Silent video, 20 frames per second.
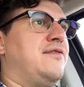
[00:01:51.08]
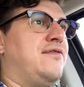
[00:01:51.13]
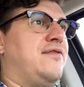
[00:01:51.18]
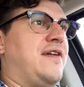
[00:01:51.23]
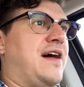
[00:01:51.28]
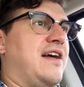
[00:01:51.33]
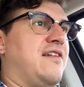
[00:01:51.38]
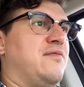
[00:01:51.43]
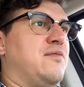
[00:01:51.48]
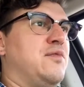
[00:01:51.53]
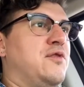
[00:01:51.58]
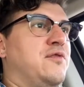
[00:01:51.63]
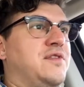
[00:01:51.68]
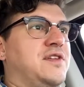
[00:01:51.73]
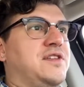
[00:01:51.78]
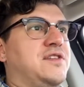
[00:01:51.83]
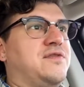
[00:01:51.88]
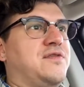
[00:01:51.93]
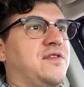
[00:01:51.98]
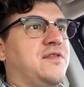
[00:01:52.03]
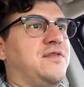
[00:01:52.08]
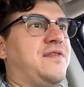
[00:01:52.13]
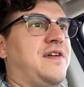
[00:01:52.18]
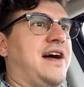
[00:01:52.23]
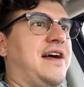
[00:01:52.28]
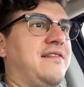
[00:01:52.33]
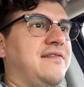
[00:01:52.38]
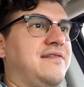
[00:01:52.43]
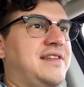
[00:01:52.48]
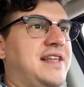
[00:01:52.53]
five movies for
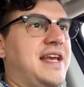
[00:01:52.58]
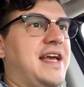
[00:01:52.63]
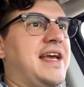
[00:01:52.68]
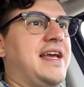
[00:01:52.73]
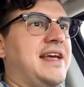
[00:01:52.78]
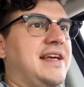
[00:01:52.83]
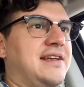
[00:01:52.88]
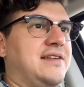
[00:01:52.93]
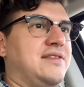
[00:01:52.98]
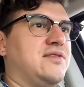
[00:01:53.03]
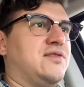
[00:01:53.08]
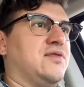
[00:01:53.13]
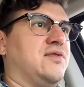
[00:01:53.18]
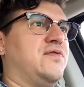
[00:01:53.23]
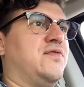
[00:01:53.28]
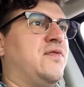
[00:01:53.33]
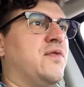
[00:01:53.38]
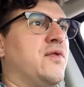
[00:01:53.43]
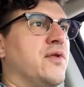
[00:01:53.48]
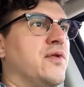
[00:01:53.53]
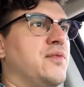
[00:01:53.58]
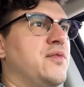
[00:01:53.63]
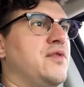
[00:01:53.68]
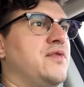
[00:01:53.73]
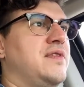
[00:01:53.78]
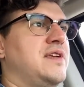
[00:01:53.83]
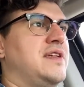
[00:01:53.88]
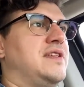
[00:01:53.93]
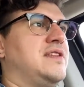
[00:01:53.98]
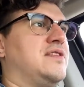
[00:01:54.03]
five days or four
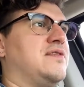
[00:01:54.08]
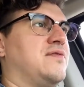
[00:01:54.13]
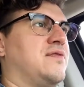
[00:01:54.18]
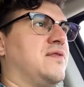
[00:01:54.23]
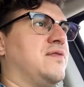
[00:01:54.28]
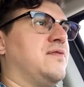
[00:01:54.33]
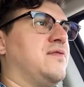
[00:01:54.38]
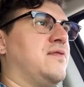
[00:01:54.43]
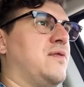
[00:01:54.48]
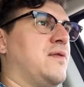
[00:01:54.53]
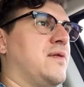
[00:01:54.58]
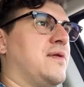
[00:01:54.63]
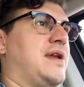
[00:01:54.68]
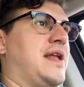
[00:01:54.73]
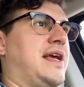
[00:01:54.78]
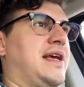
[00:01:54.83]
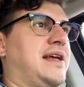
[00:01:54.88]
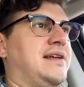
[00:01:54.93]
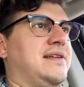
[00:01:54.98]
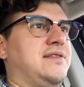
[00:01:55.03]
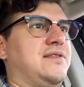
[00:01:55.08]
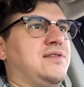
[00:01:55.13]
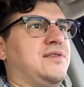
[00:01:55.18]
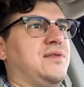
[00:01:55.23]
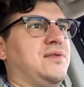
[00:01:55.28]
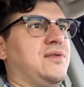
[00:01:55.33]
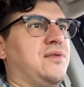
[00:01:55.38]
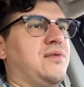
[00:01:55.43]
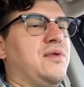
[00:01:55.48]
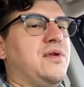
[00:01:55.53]
movies for four days
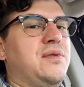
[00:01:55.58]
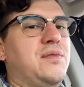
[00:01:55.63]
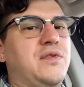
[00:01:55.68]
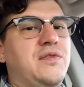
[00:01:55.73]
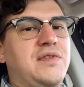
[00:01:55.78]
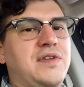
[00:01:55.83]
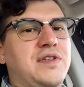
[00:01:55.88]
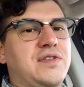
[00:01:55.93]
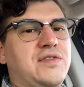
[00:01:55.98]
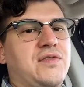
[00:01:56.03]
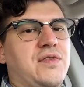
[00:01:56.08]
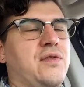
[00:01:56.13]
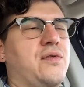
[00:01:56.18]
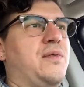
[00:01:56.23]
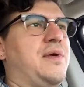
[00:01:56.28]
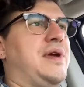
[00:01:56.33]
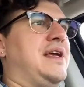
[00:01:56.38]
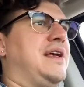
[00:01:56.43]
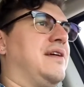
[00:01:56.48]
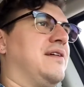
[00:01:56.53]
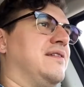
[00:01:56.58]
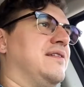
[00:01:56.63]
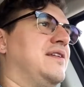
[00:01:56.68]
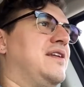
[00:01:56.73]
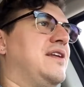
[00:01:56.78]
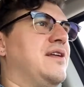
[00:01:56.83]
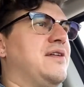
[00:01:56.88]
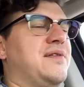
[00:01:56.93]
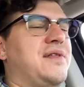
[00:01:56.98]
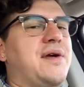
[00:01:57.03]
or three movies for a week or
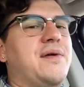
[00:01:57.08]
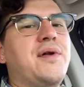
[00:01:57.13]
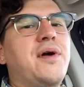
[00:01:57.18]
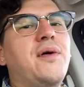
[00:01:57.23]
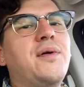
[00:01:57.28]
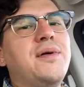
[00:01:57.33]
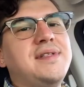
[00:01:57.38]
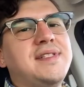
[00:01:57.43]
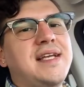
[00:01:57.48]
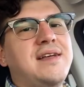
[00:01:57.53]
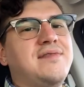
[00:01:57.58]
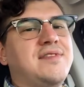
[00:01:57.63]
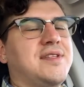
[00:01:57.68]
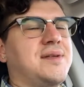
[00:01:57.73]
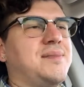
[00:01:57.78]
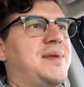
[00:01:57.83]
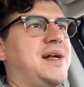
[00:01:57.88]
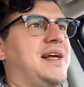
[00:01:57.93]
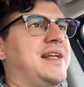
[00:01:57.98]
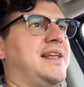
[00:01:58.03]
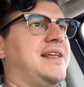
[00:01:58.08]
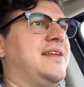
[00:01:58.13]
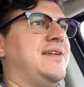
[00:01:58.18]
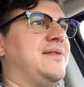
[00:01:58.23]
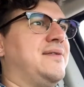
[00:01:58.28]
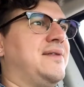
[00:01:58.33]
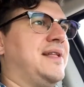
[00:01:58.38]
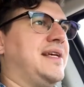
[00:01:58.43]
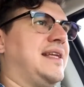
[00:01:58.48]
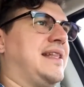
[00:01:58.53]
you know they would always have some kind of
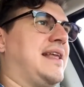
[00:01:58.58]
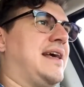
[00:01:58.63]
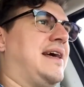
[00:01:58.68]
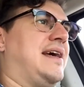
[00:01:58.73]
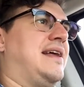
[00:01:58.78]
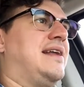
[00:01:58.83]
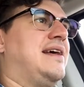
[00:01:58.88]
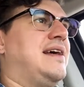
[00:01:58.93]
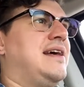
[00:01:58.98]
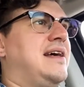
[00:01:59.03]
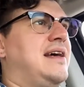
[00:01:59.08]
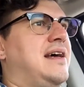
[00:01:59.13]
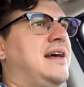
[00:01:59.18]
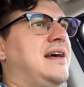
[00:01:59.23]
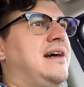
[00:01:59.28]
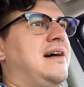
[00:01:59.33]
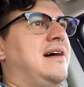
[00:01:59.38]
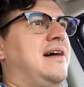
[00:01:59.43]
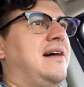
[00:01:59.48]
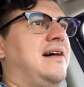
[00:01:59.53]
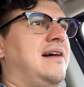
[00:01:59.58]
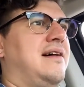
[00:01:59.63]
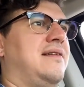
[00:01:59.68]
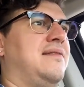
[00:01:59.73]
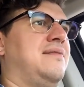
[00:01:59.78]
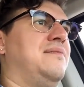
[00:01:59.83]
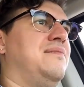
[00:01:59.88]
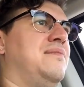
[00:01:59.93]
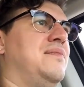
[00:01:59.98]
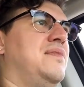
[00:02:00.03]
deal like that uh,
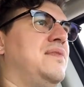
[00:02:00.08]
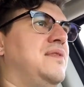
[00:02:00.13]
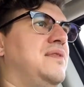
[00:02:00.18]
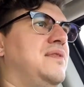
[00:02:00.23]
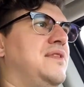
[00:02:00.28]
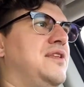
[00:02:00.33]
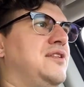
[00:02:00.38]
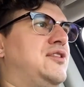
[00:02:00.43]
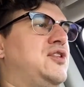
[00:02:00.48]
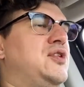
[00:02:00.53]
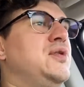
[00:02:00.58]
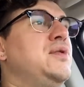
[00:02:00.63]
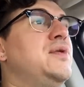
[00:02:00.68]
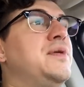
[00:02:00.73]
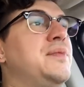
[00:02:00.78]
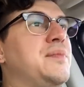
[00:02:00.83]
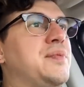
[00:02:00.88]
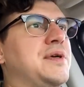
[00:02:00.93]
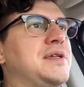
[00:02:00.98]
the two in